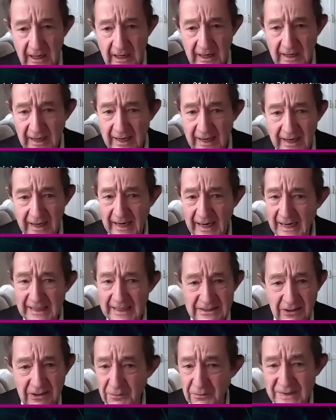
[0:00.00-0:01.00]

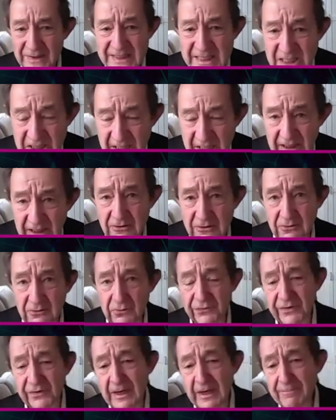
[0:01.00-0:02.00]
And on the
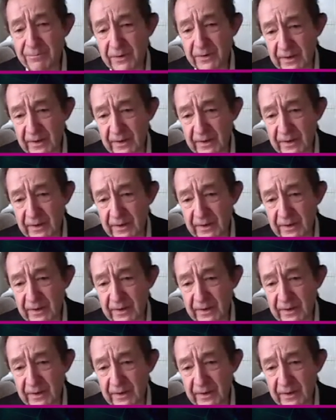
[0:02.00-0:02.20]
skills